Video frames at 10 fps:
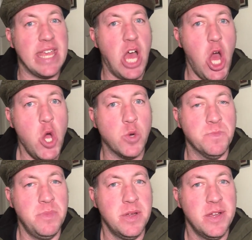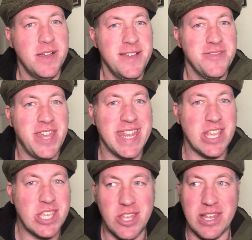it home that it
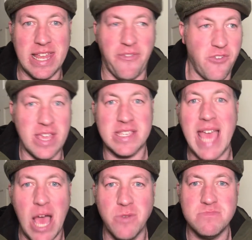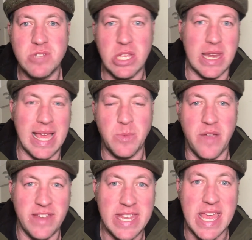suddenly freaks out, doesn't like
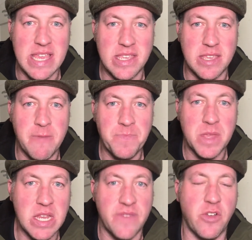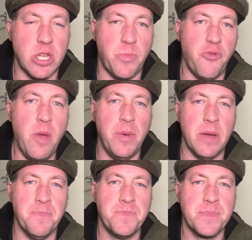where it is, and you've got a problem.